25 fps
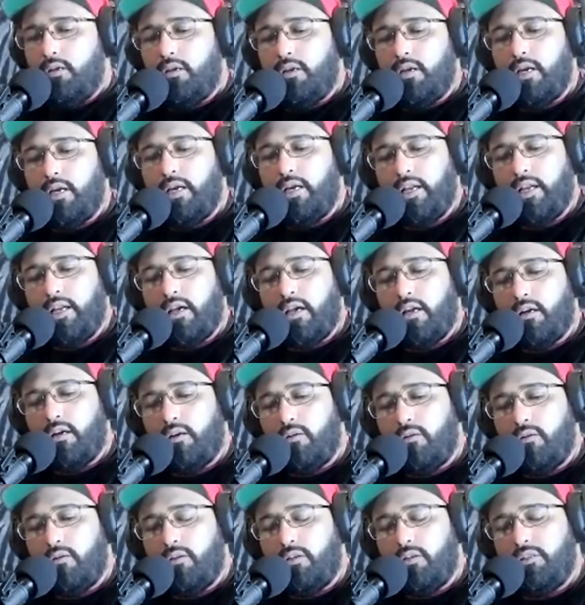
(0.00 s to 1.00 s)
I got
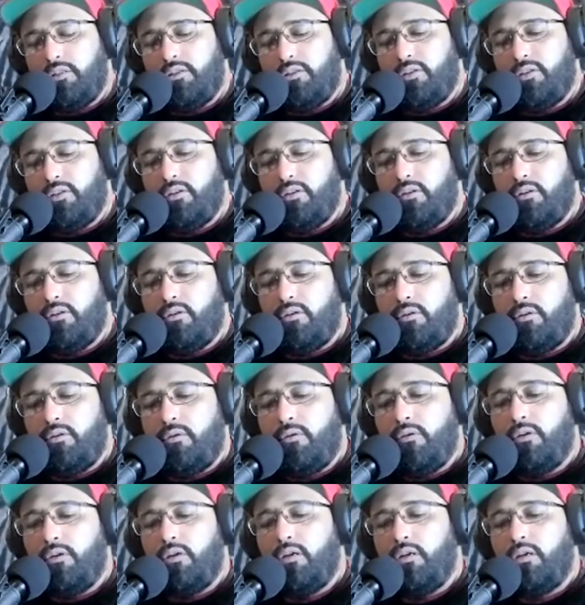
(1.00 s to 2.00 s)
onto
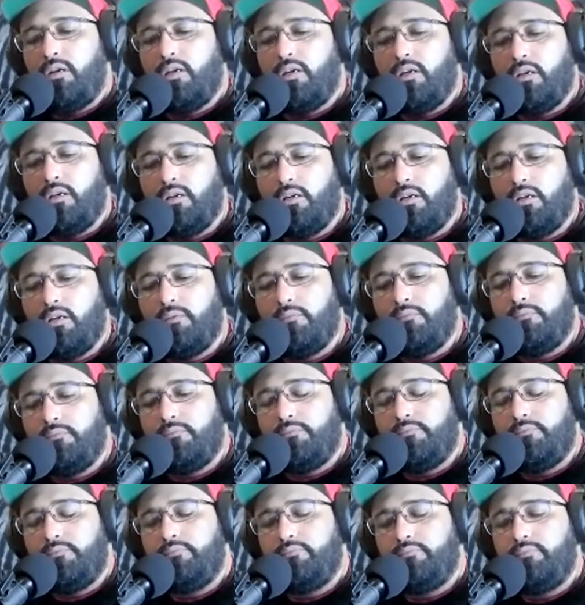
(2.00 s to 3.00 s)

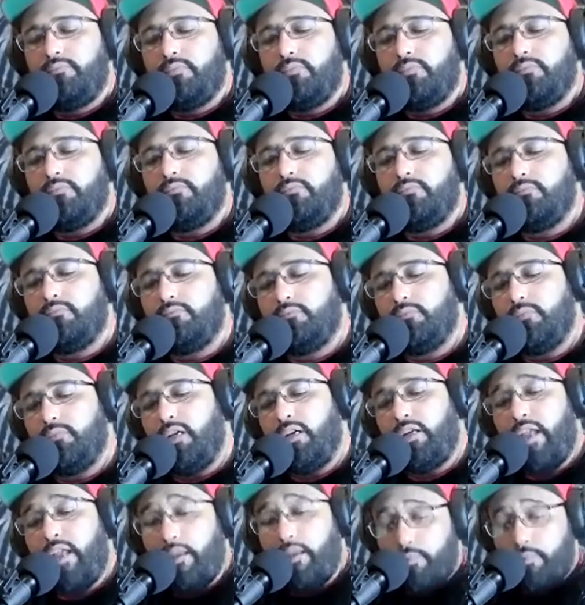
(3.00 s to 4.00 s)
a
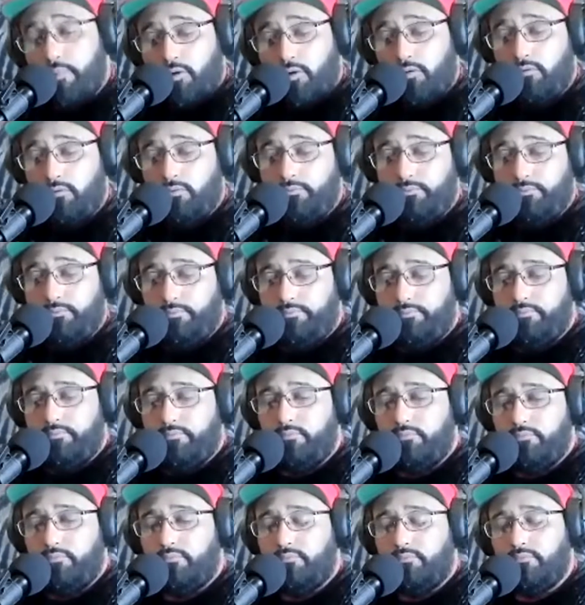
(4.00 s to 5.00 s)
chemical
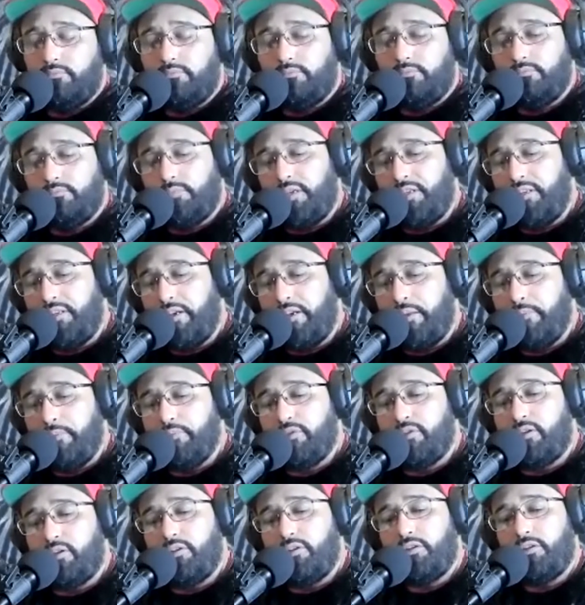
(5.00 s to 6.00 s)
by the name of
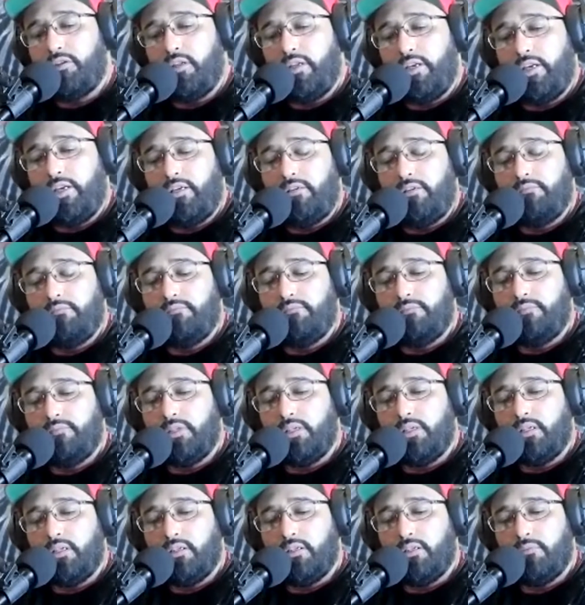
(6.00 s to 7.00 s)
Sertraline.
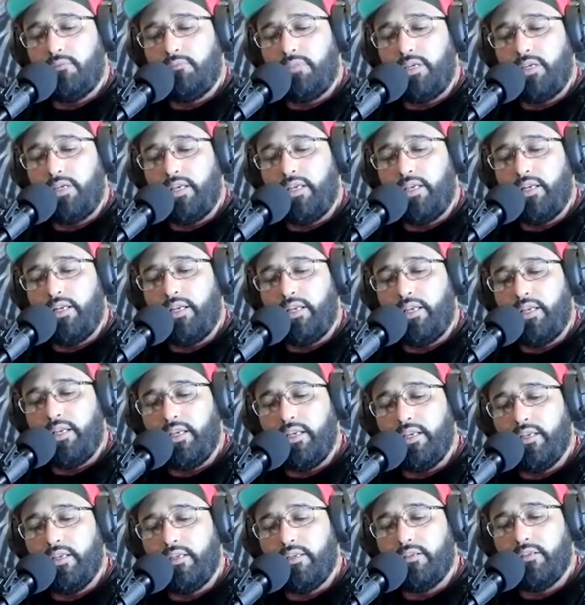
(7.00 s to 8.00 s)
It
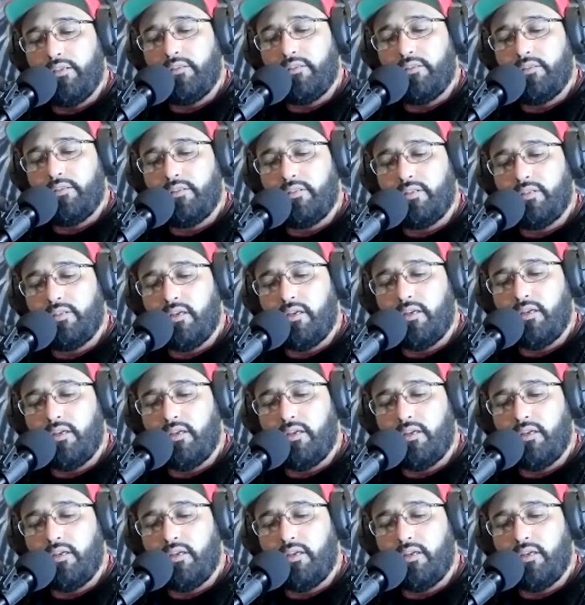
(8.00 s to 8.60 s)
is